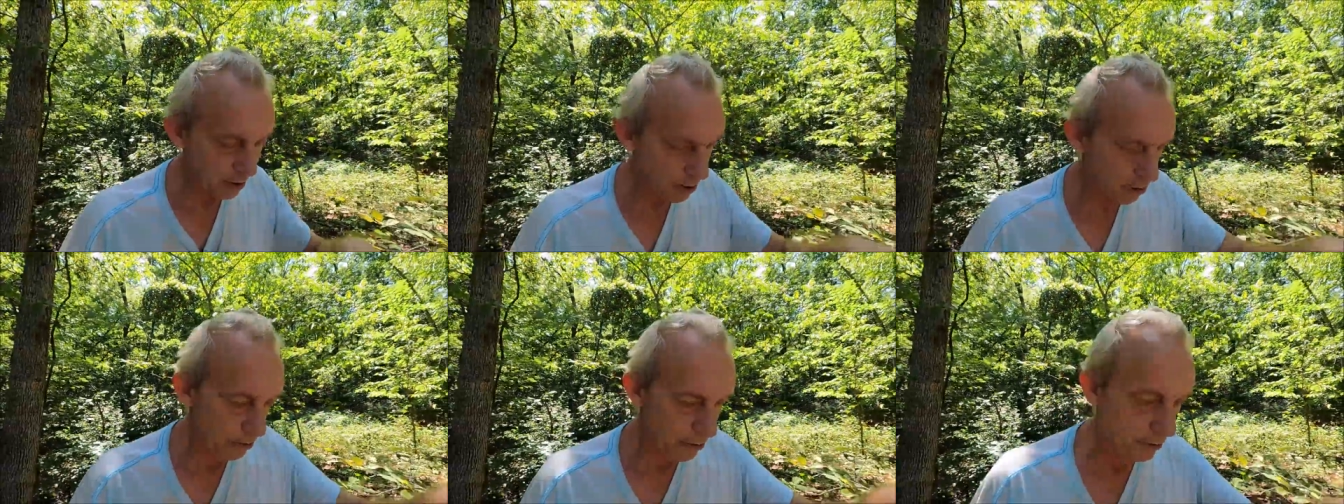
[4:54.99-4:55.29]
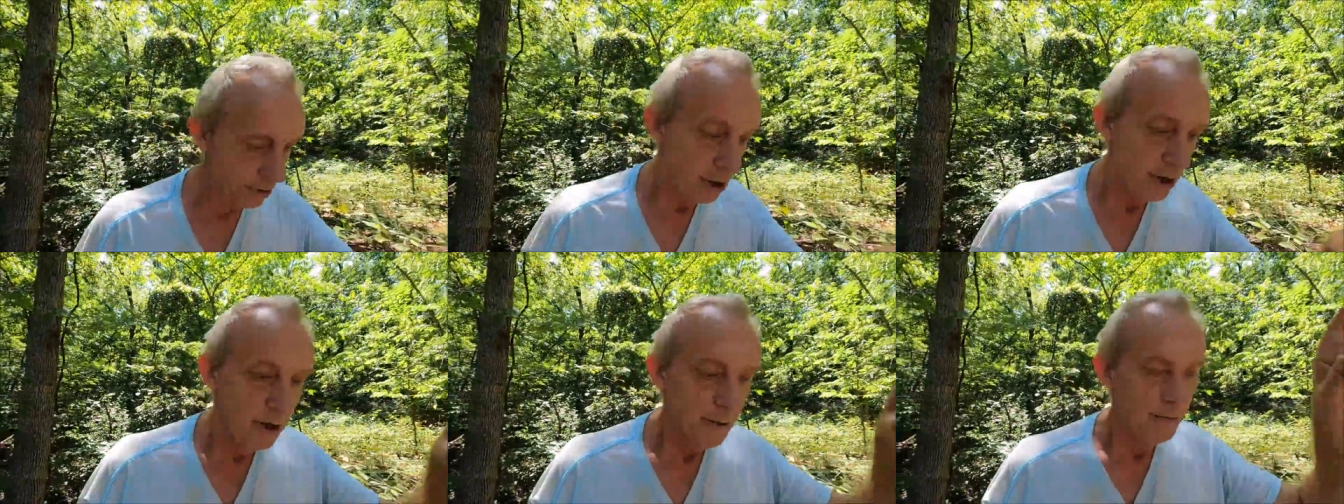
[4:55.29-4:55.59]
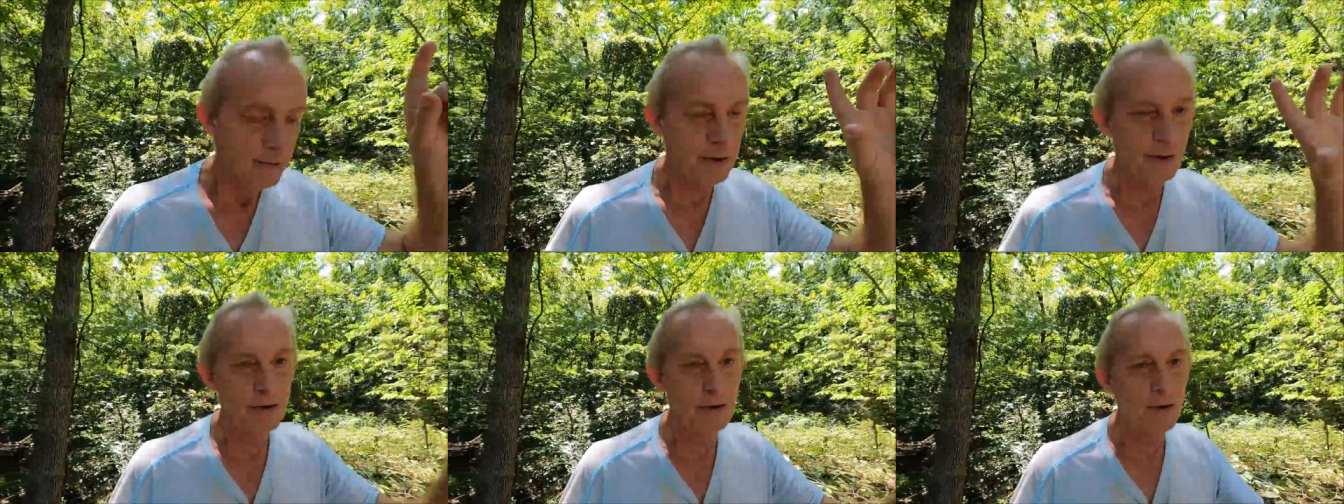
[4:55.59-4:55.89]
could say, oh,
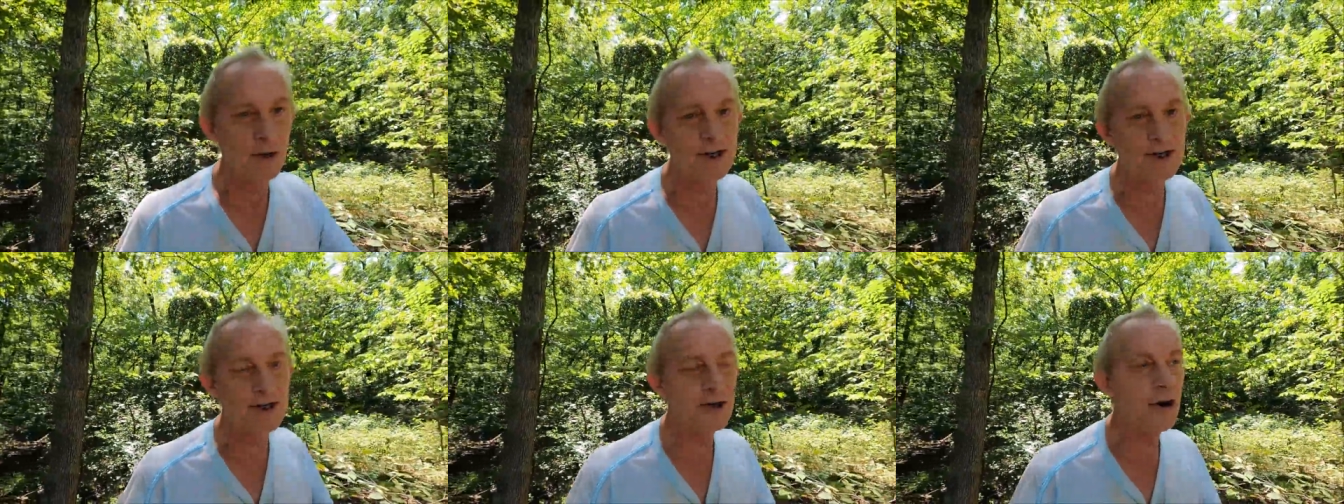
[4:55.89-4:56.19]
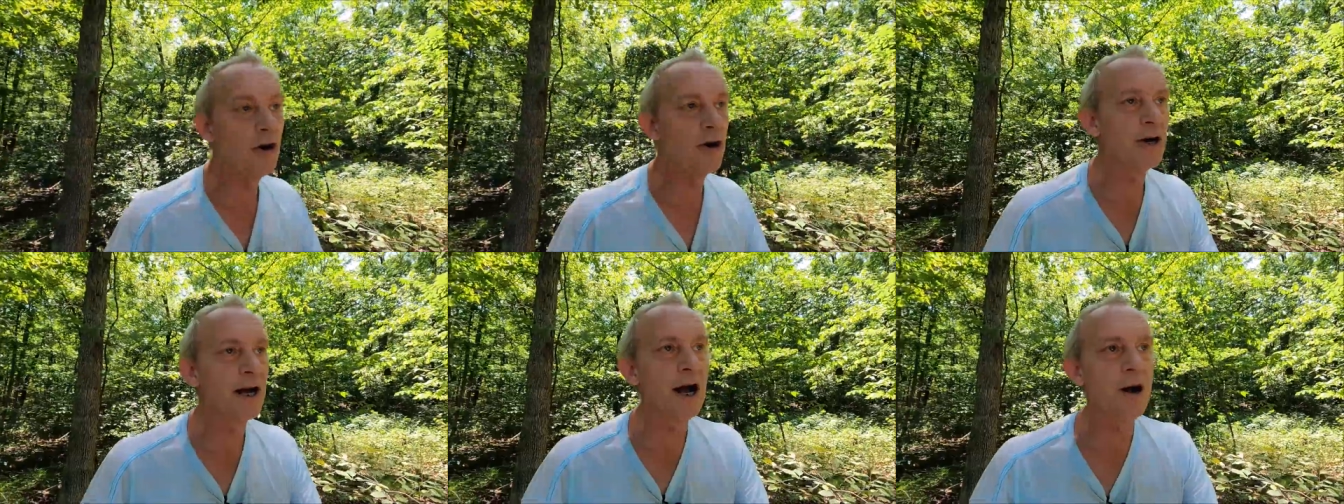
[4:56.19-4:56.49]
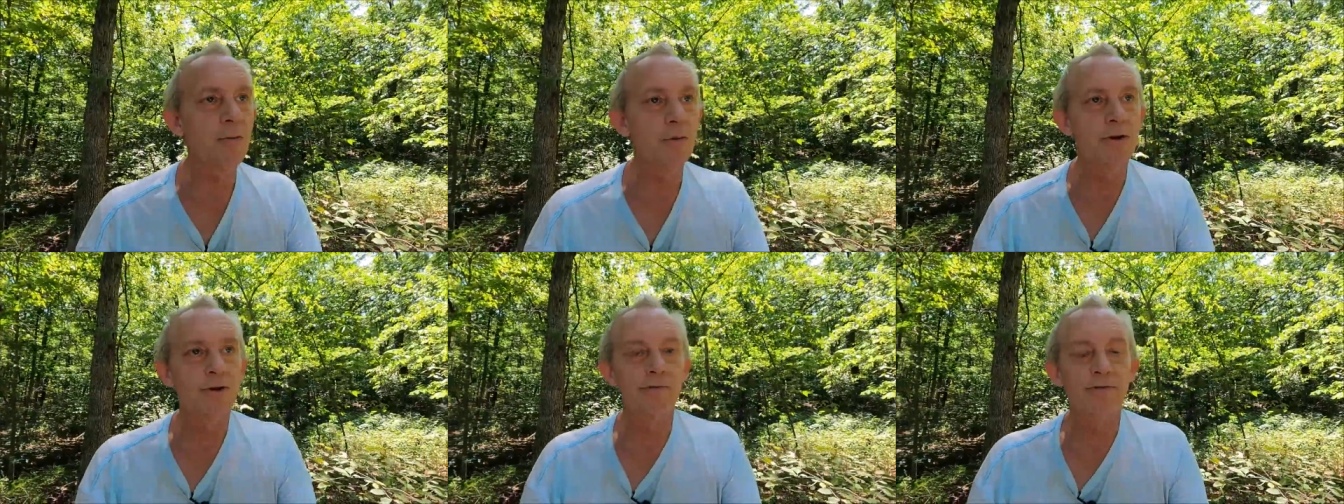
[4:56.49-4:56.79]
so you always started
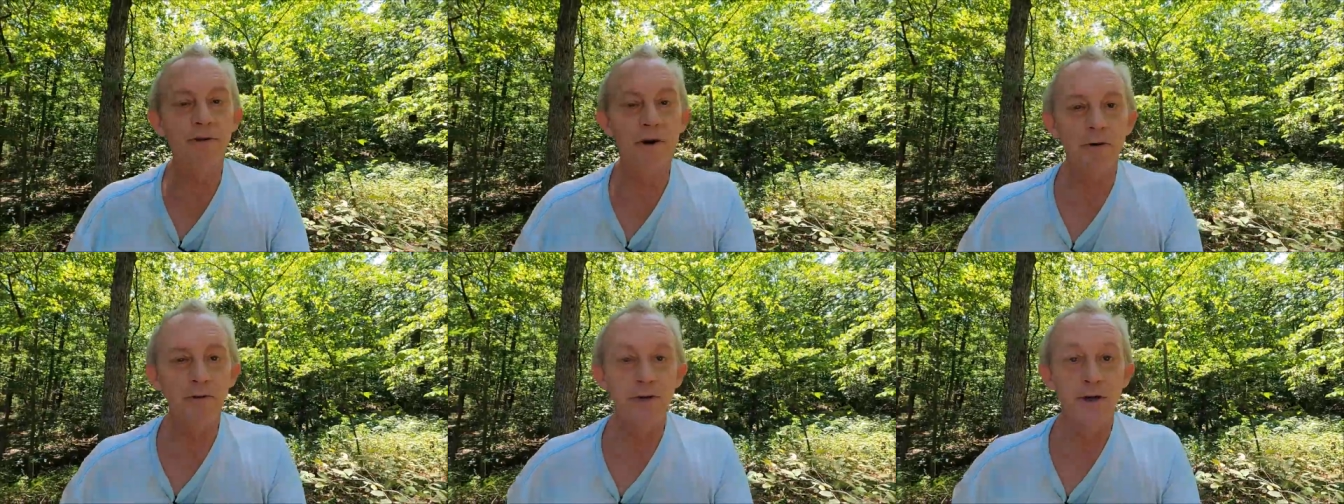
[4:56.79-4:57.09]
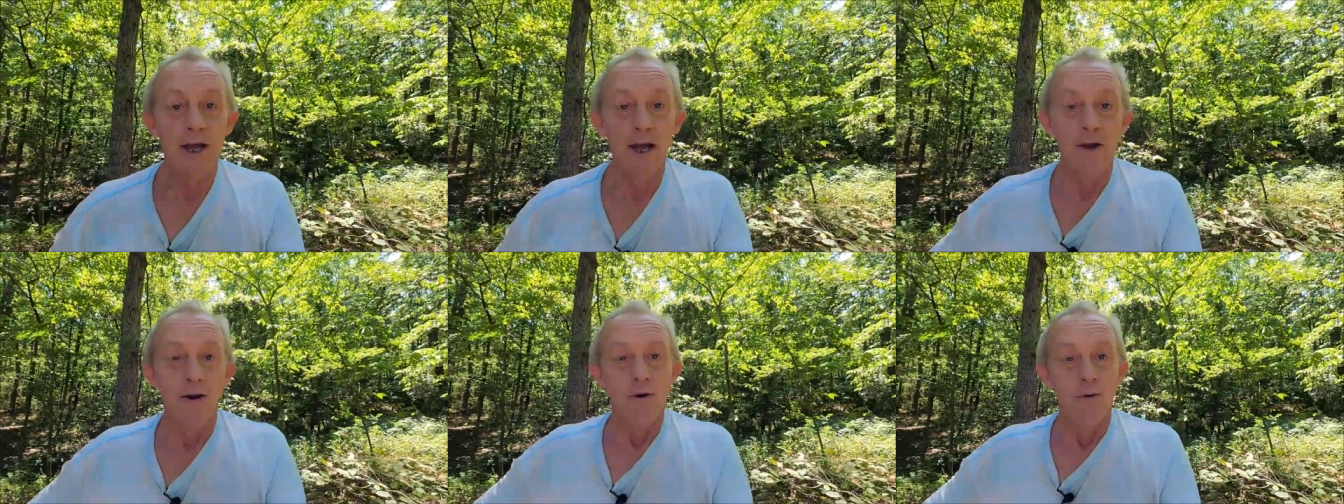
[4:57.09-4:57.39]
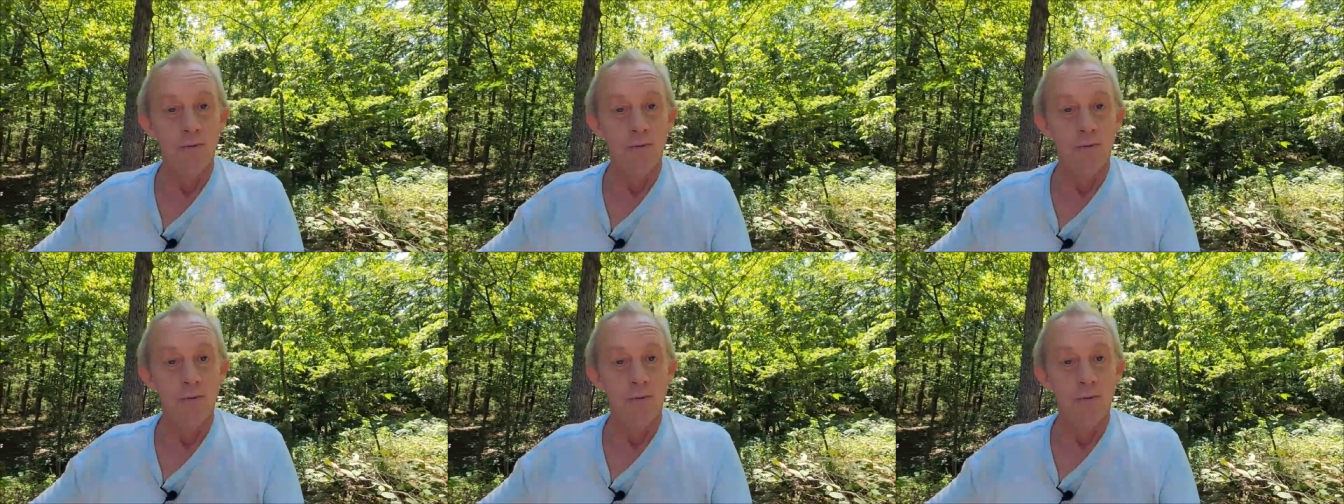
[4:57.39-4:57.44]
out with the phone.